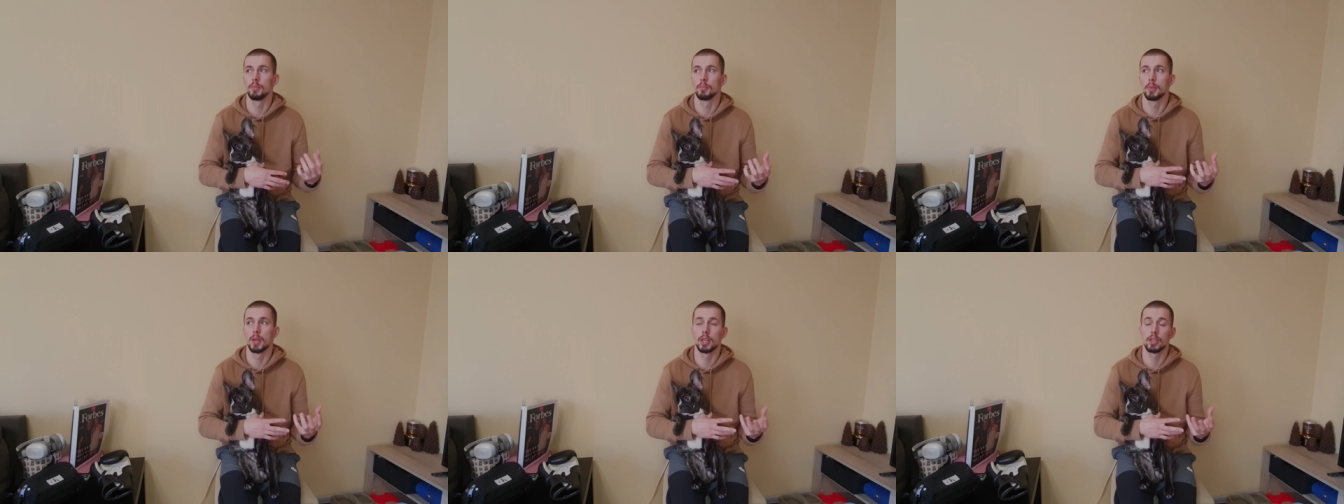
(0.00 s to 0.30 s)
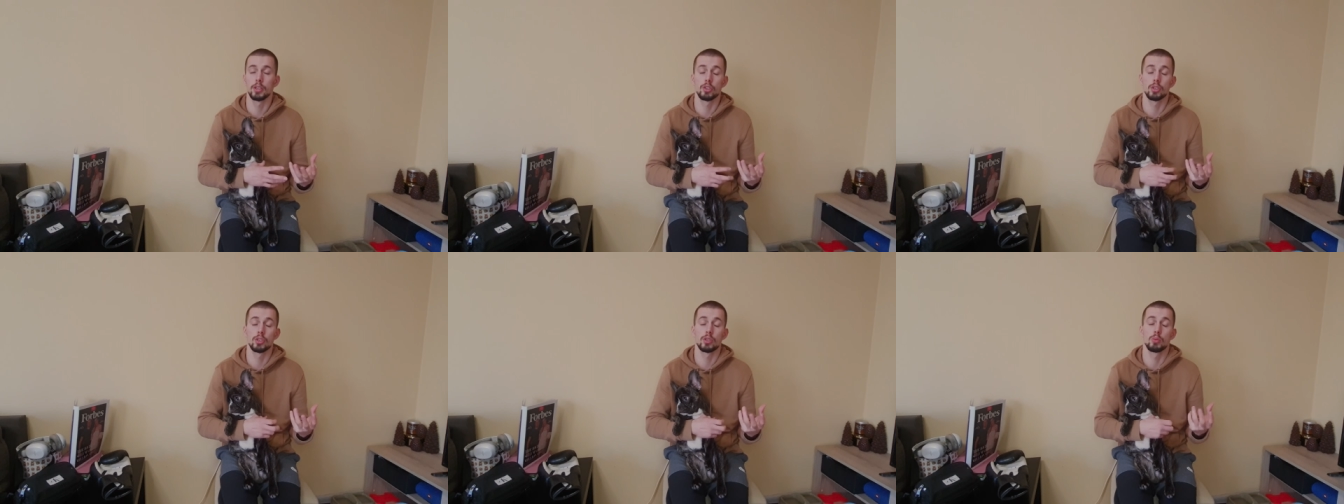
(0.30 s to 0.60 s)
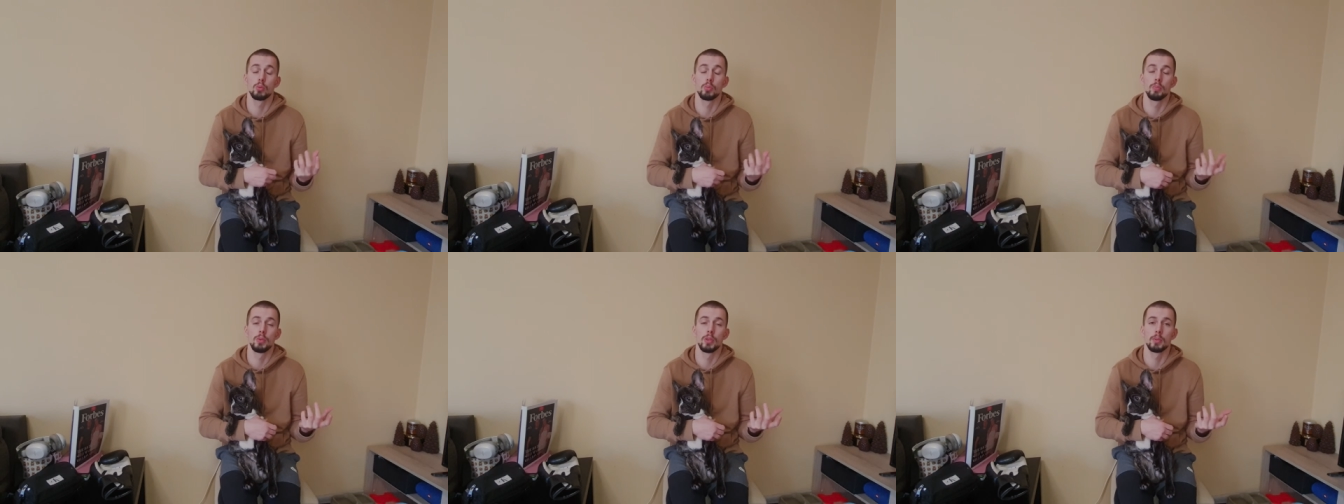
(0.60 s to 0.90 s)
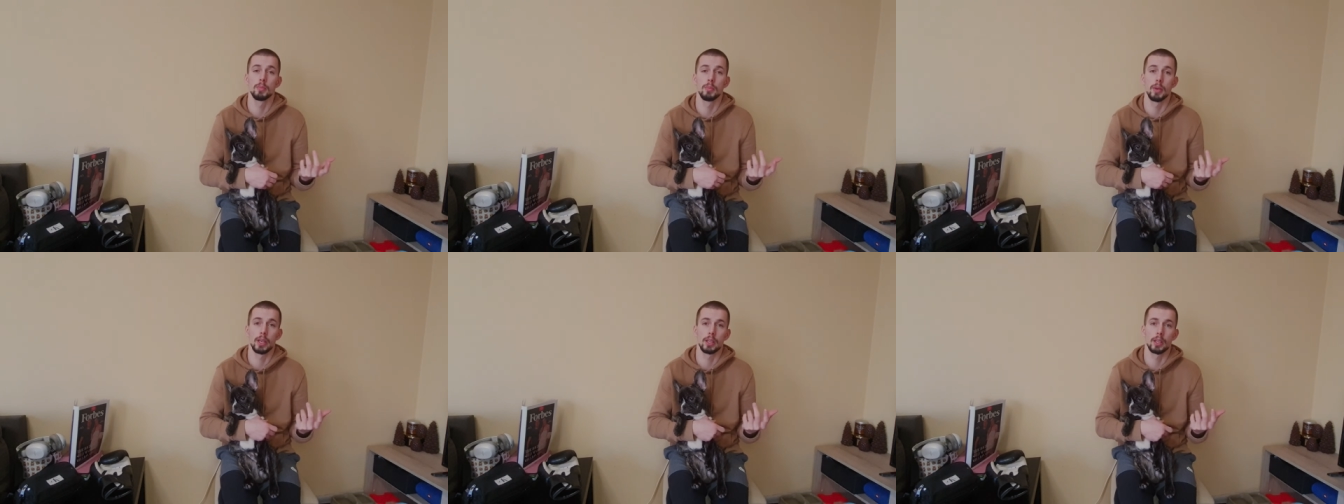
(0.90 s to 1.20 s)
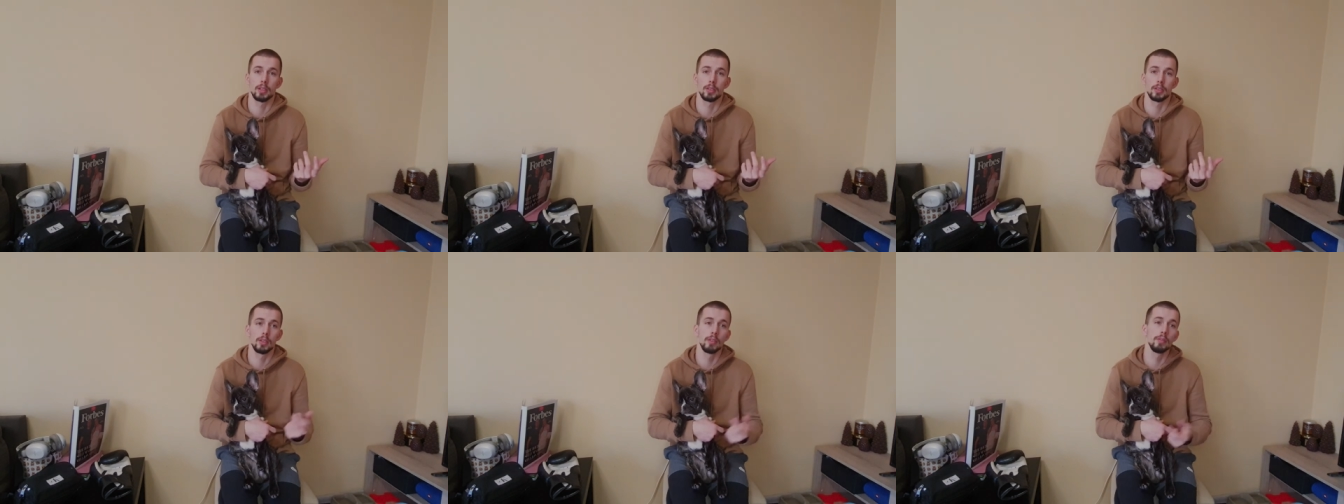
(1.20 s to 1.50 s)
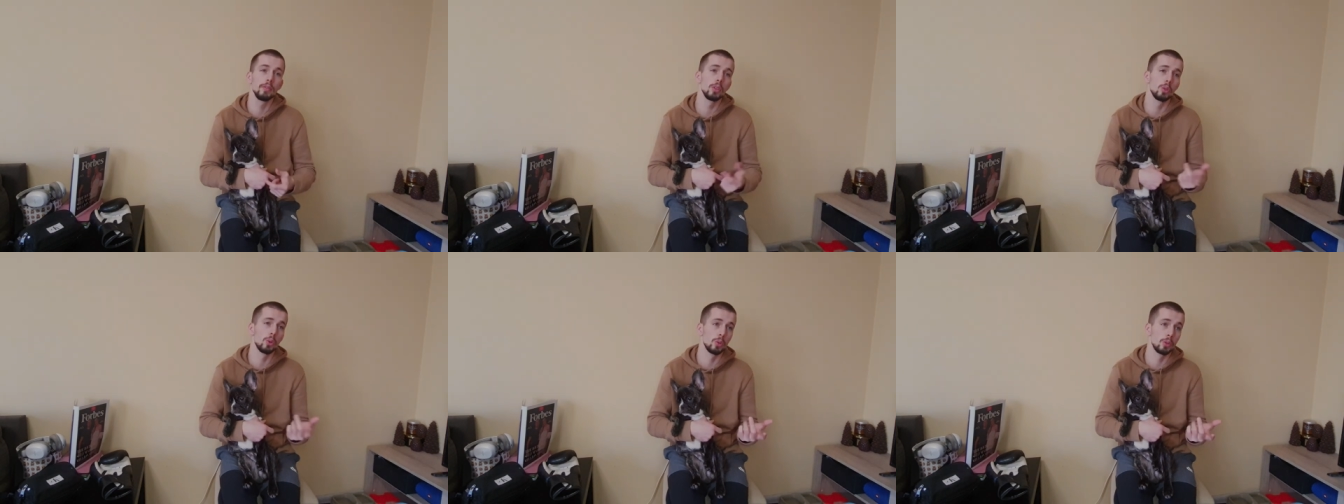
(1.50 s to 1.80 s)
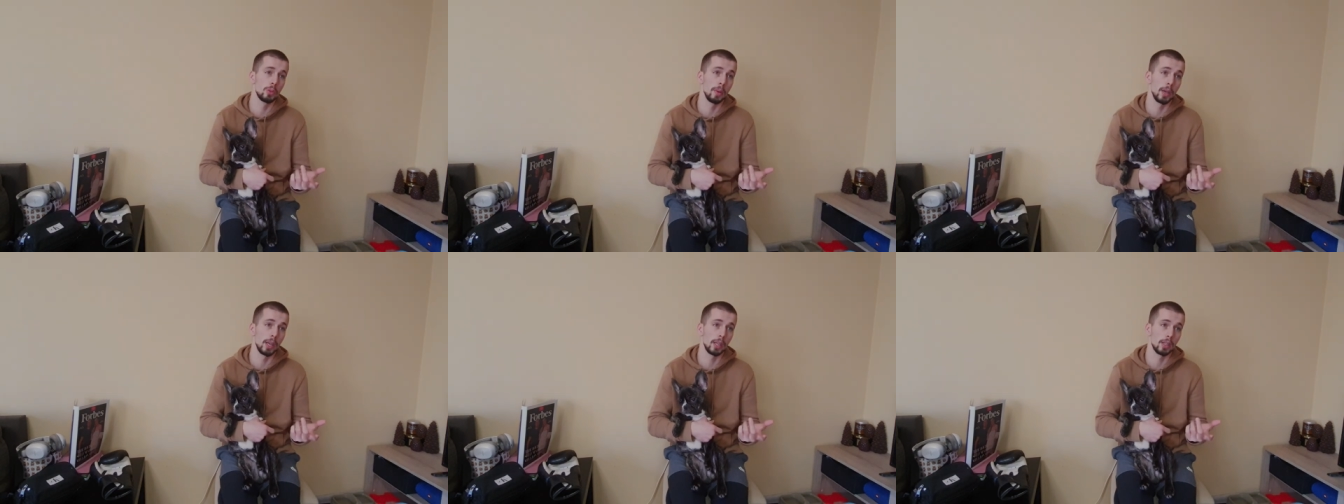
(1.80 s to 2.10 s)
manages to beat Mike Tyson, even though
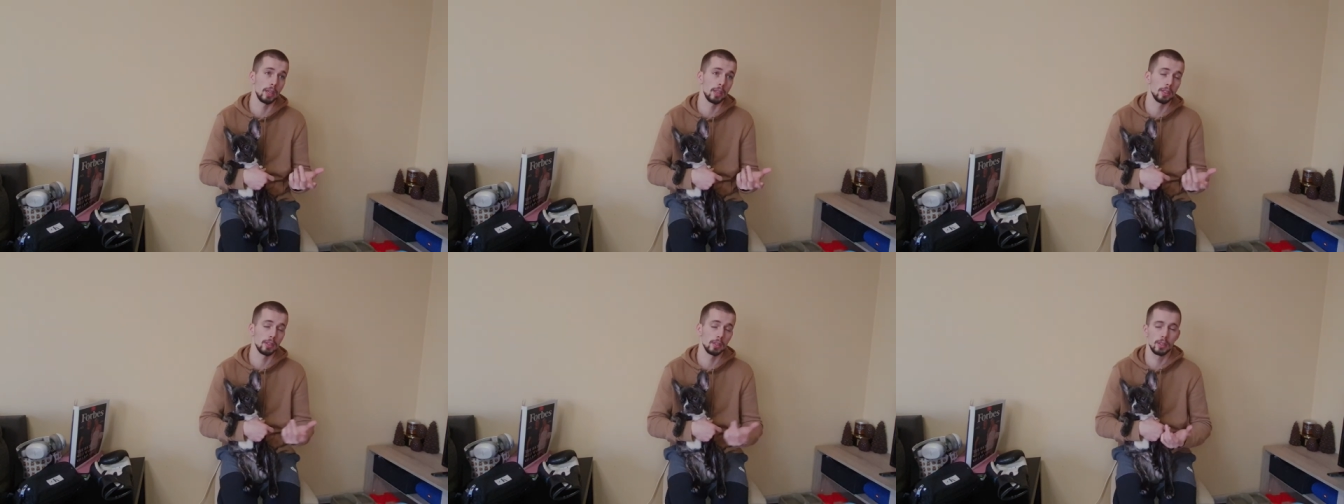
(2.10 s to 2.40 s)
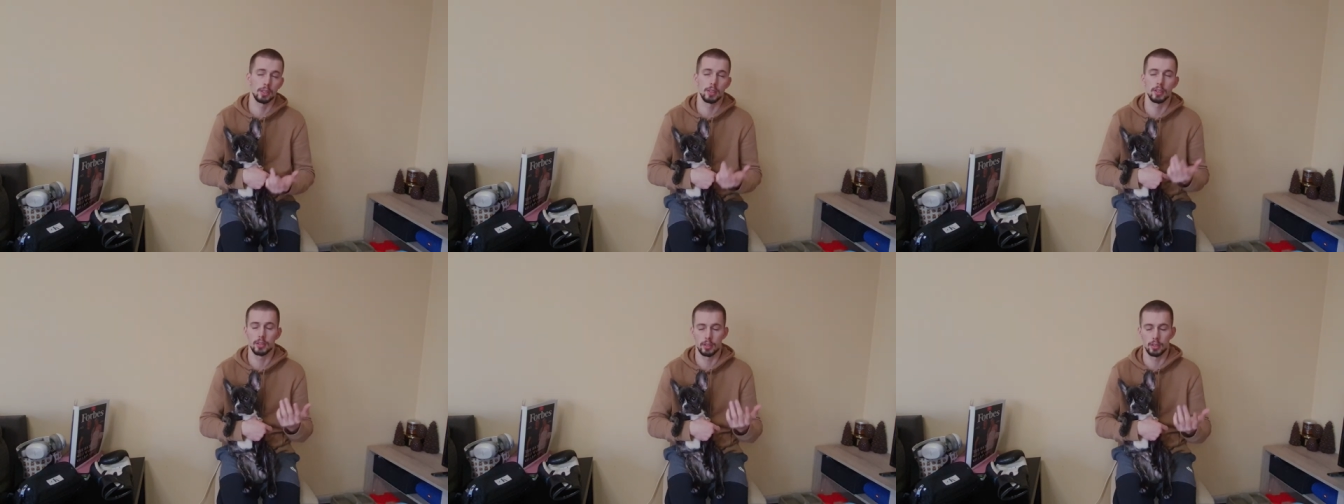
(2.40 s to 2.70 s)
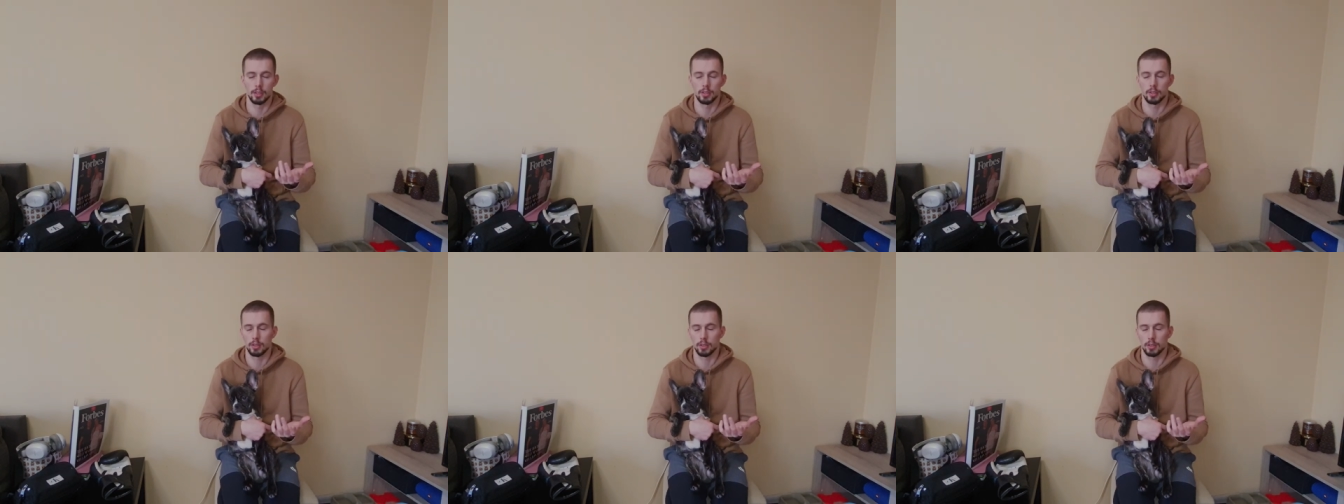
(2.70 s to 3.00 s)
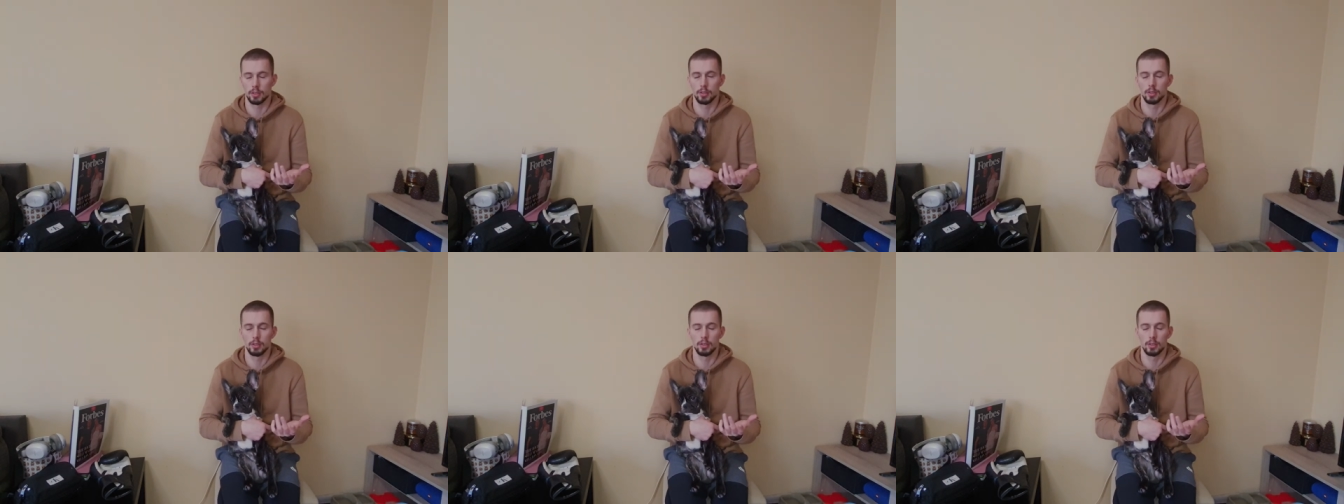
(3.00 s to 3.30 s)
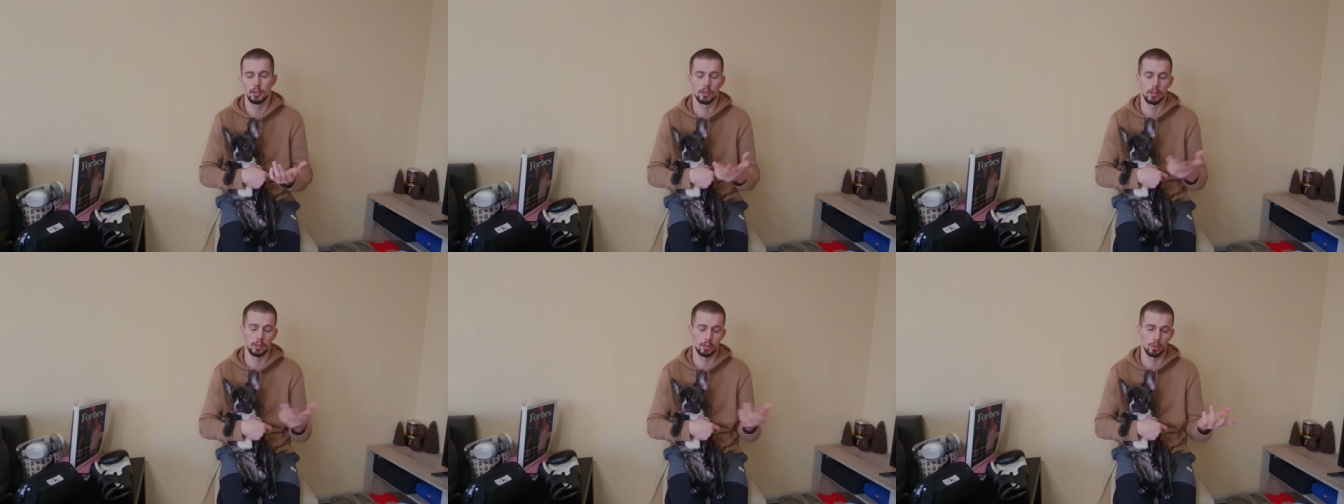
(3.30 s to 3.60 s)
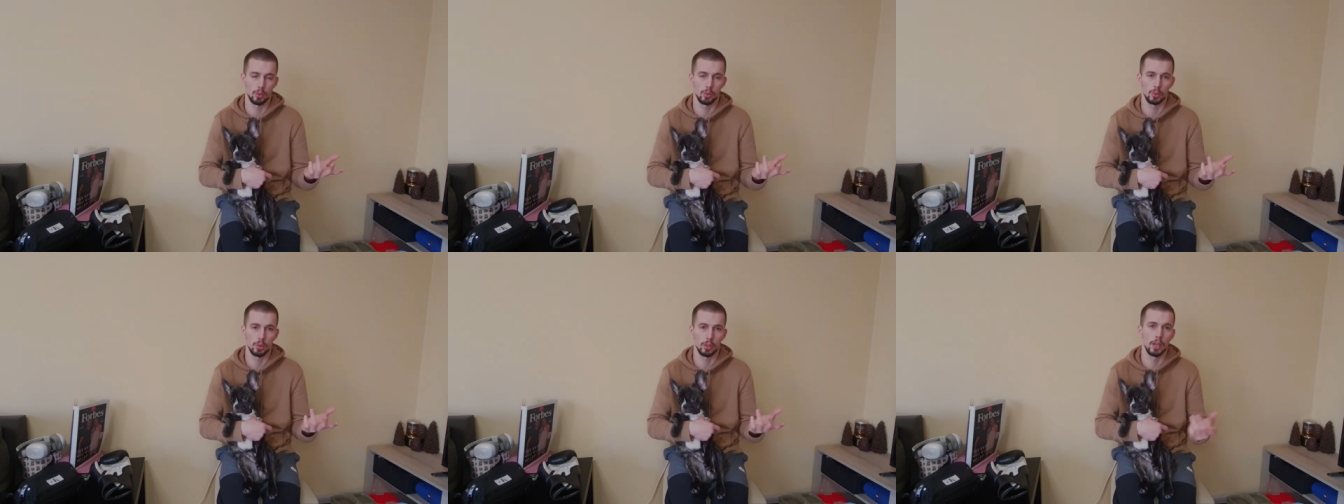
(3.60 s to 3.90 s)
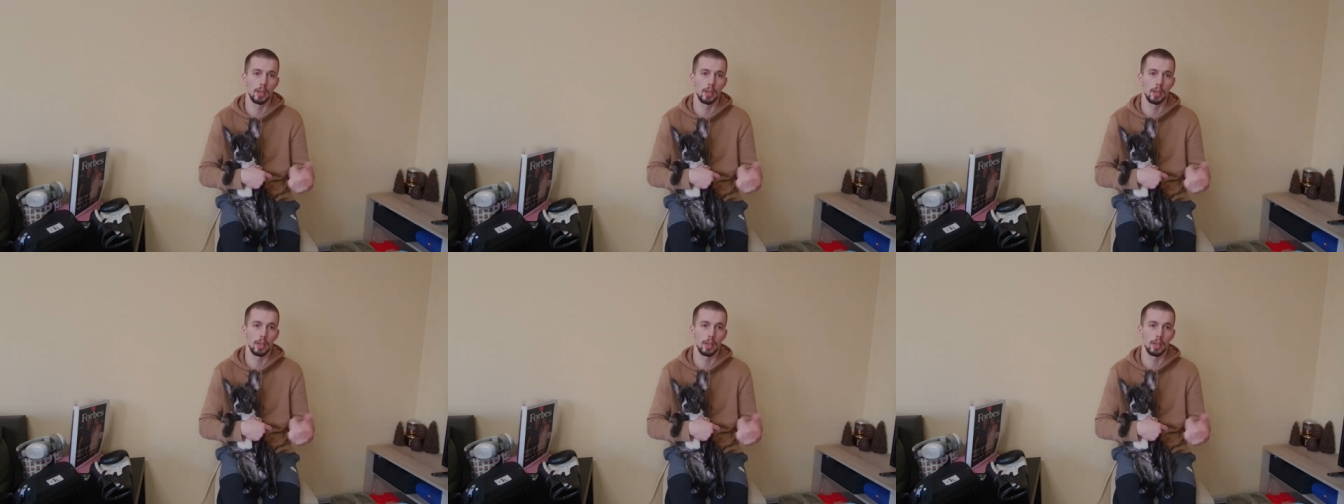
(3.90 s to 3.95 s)
it's Mike Tyson, he's 60 years old.